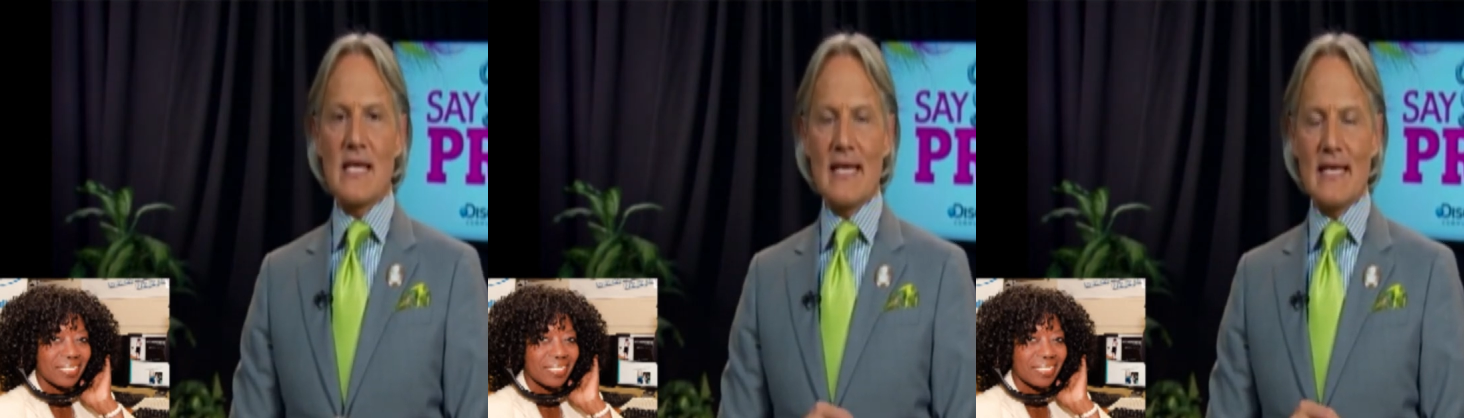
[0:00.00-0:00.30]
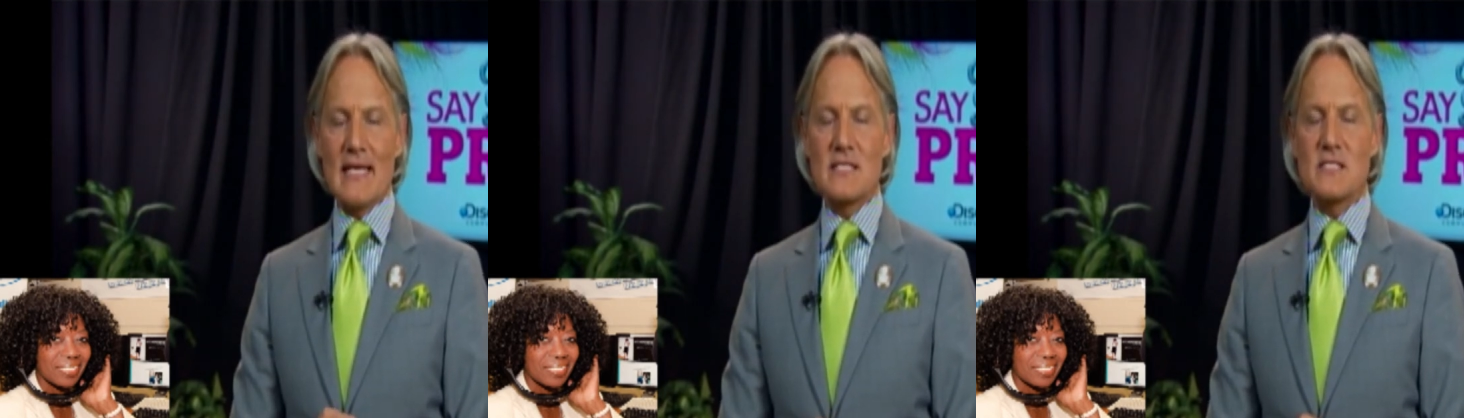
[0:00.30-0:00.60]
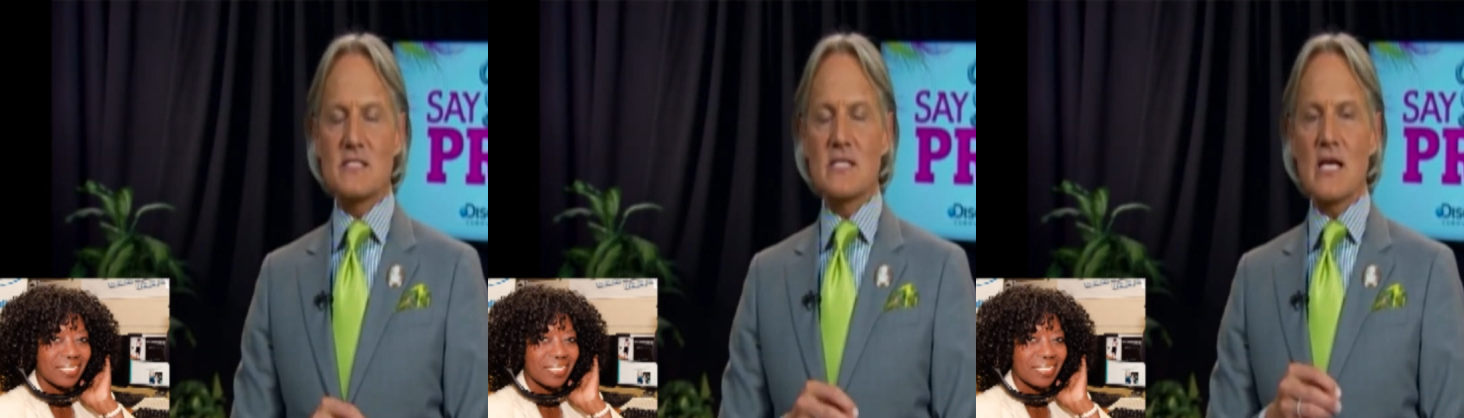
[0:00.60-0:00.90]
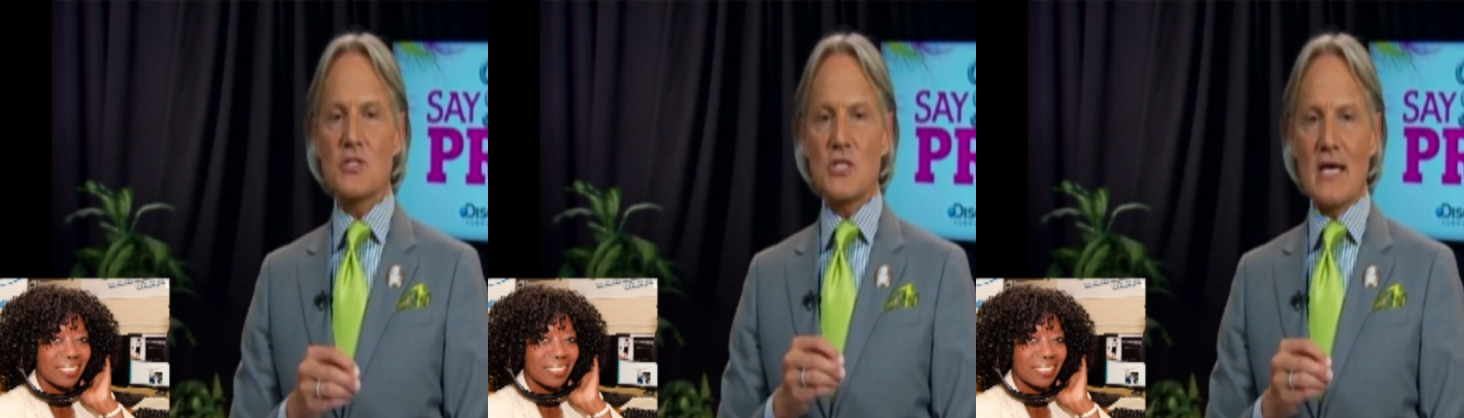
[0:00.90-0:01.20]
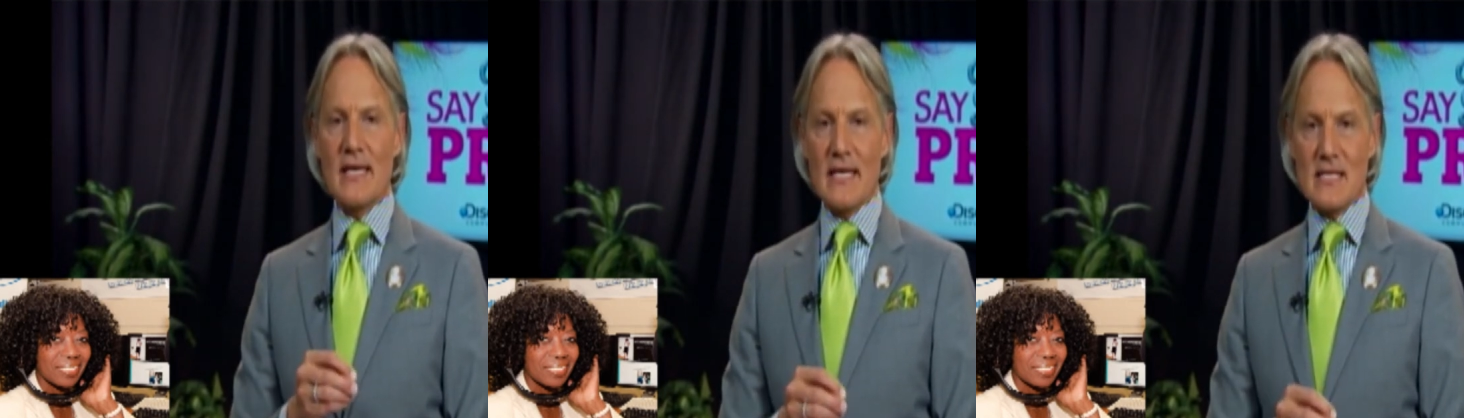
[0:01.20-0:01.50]
Speaker 1: it is such
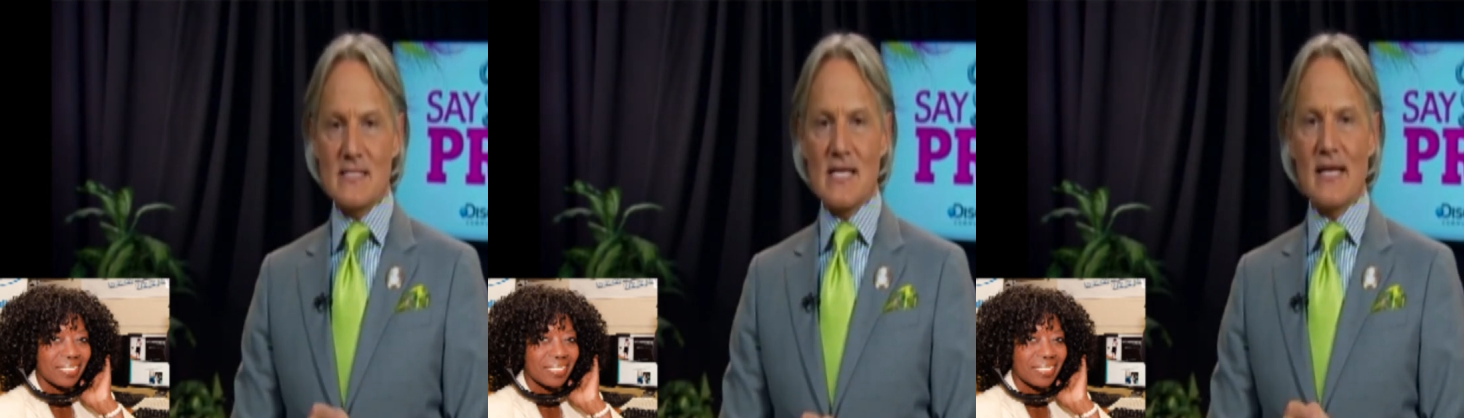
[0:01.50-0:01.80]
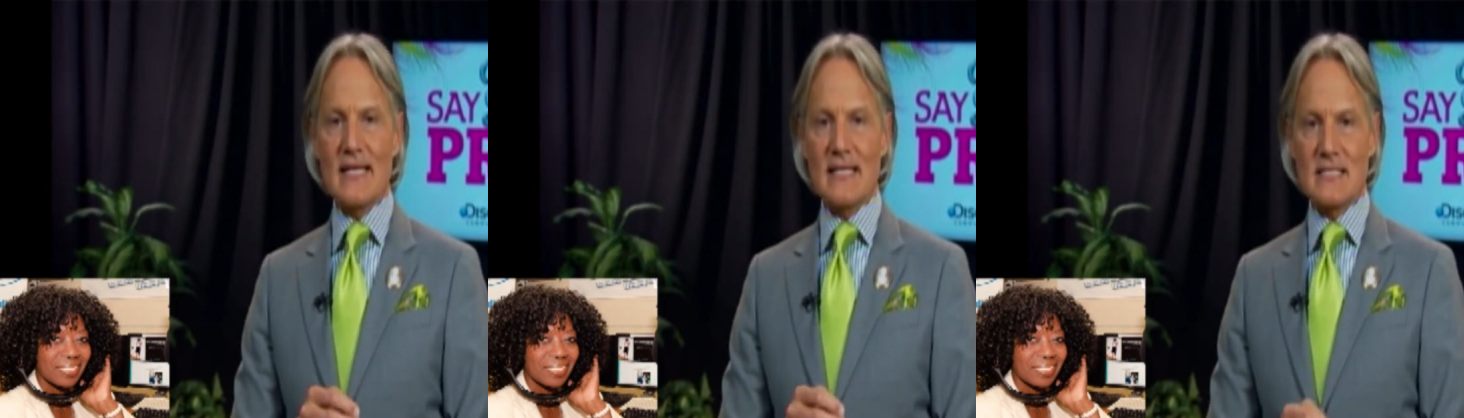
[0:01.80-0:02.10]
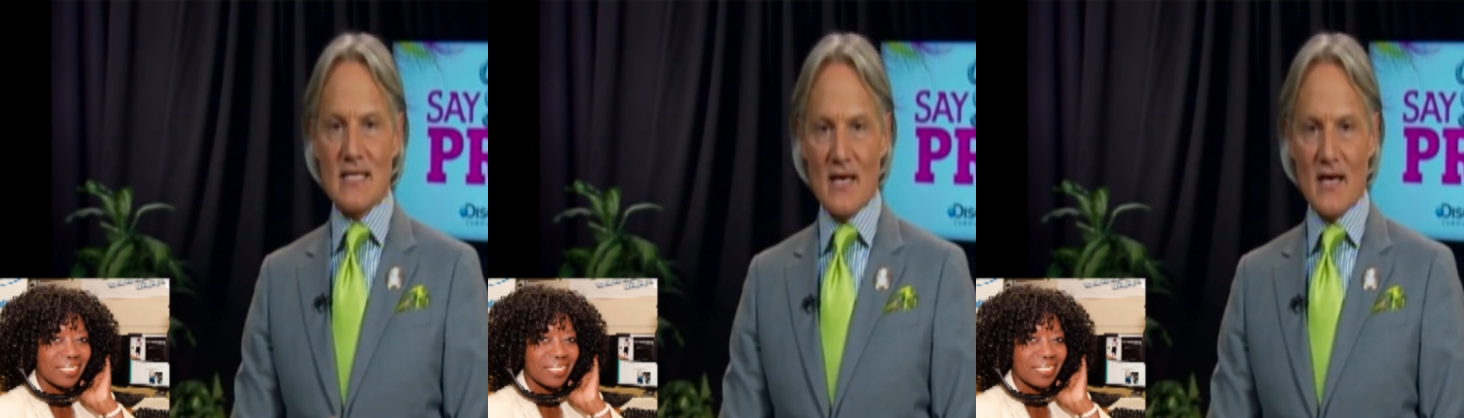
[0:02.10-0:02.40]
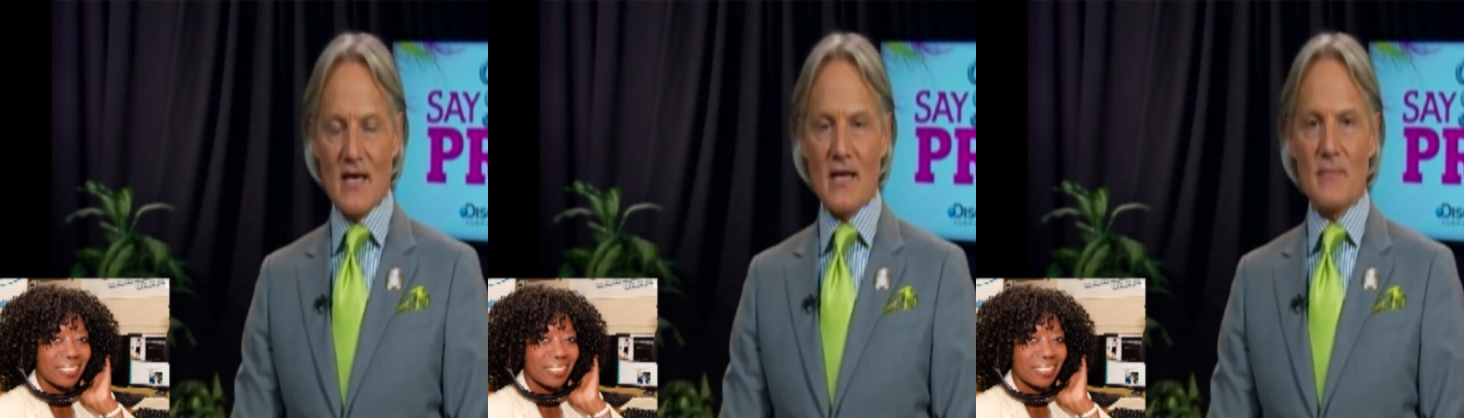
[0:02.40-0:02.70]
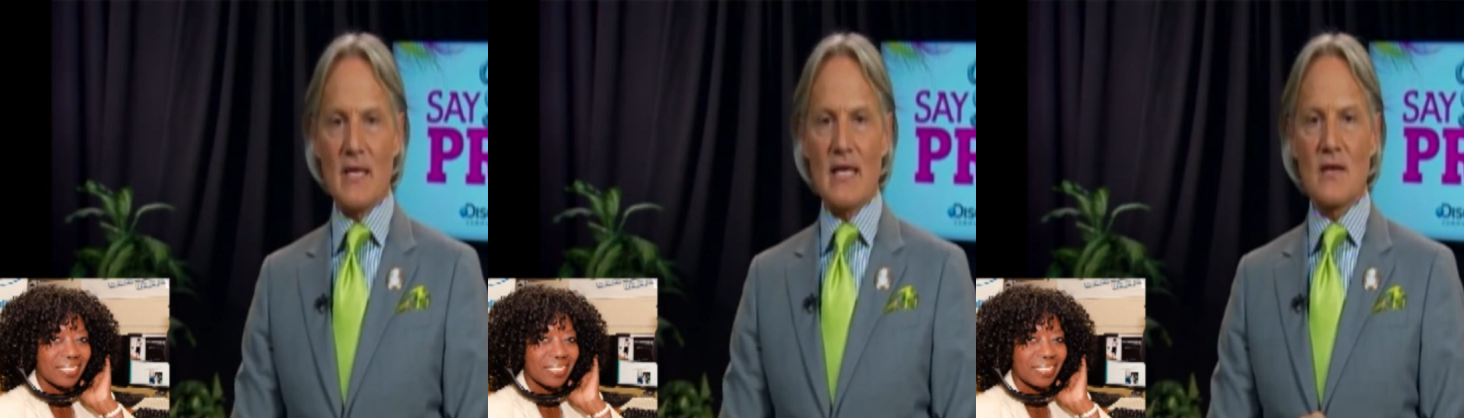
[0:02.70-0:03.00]
an exciting
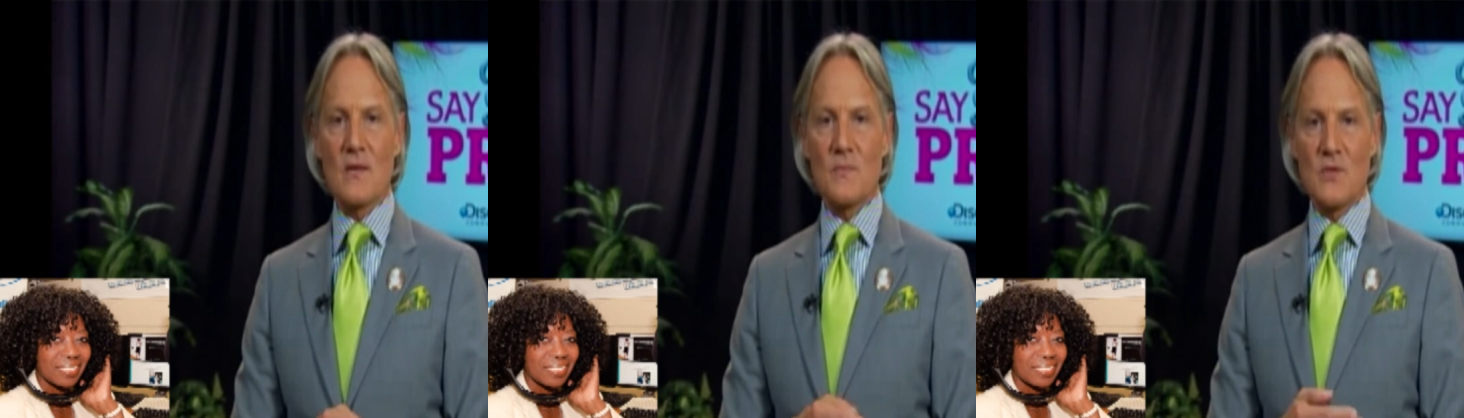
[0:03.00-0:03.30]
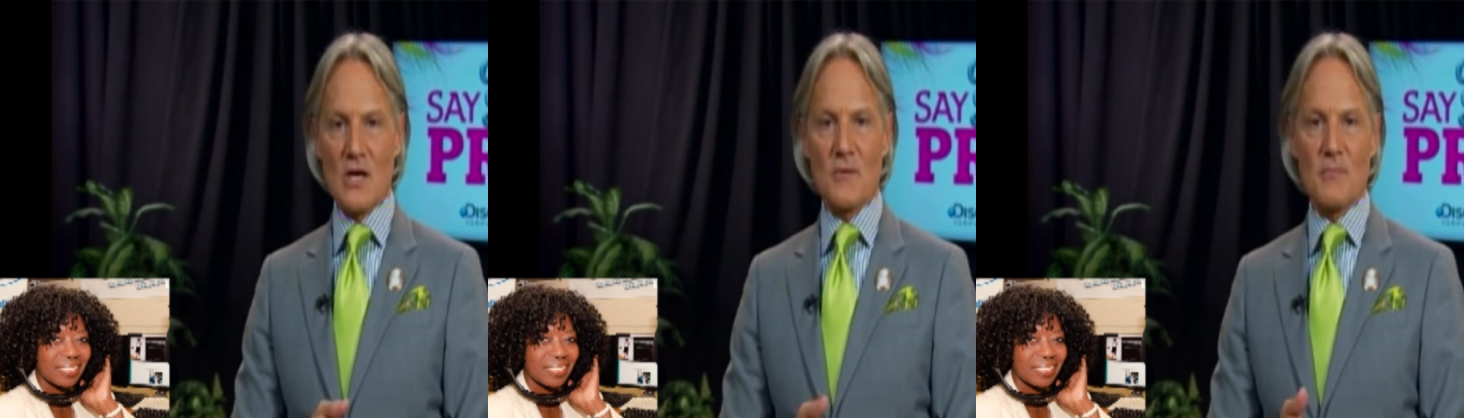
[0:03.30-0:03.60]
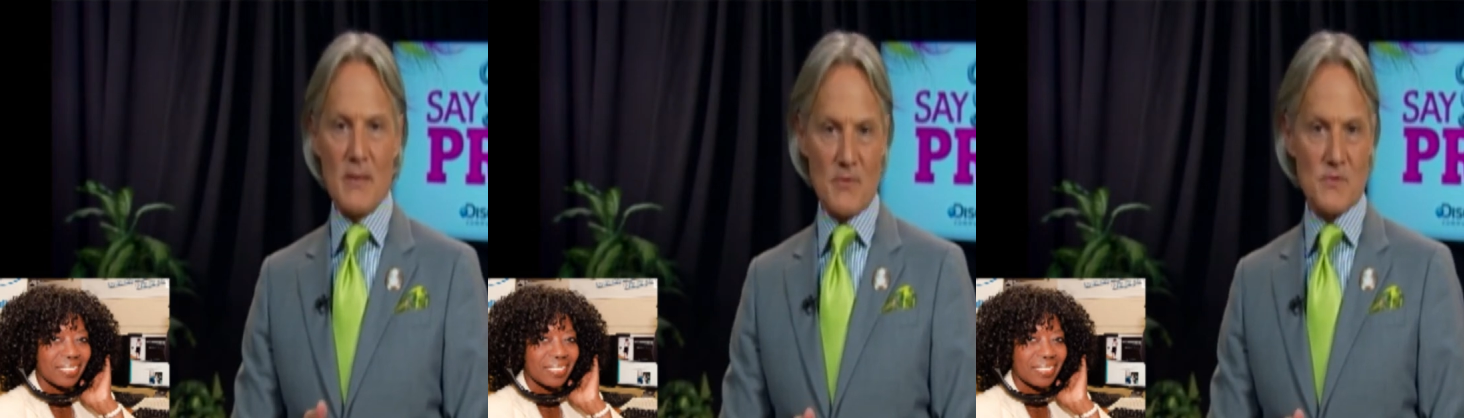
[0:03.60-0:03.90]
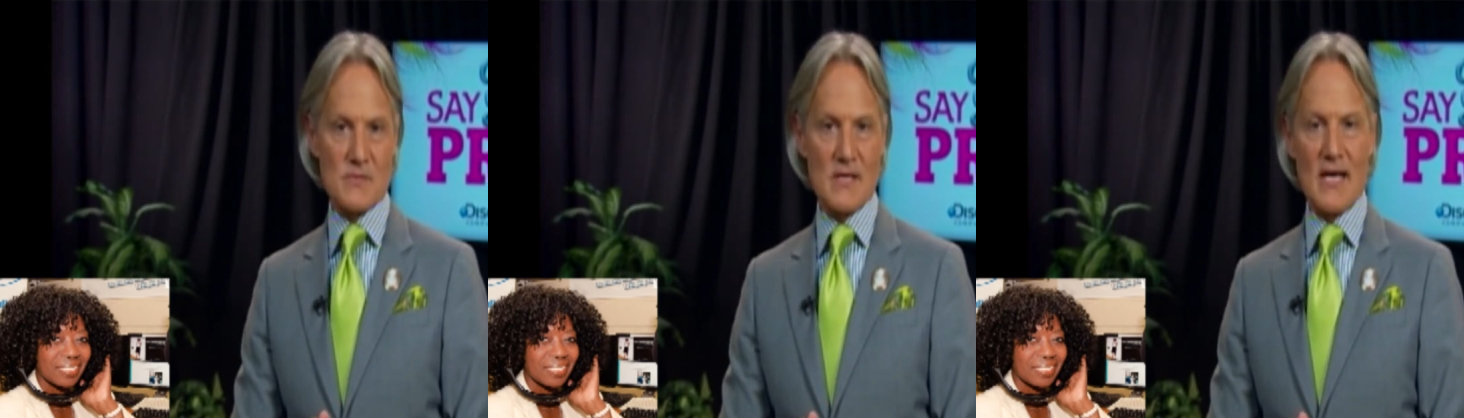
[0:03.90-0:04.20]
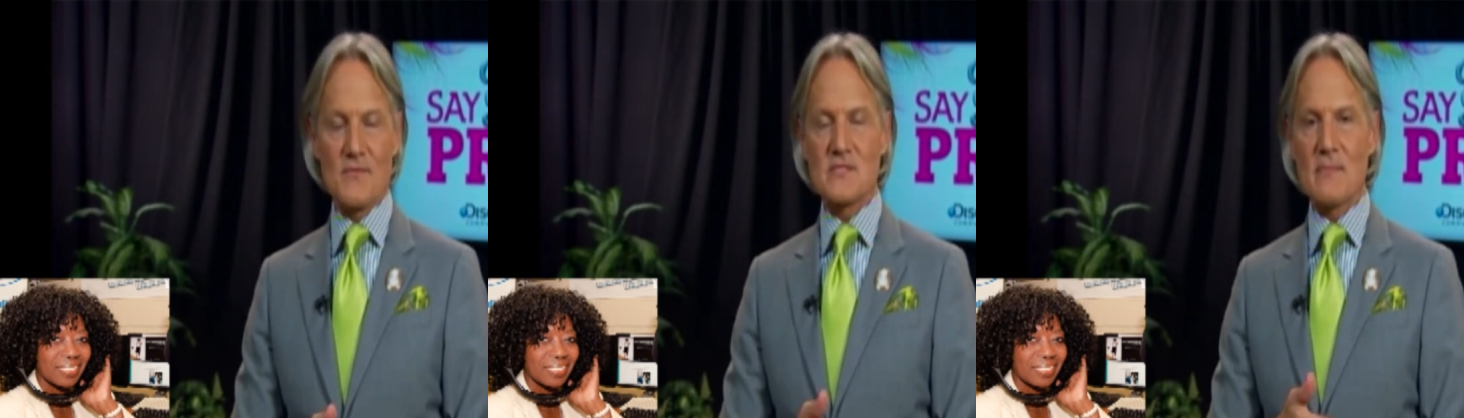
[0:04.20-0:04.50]
time in young people's lives.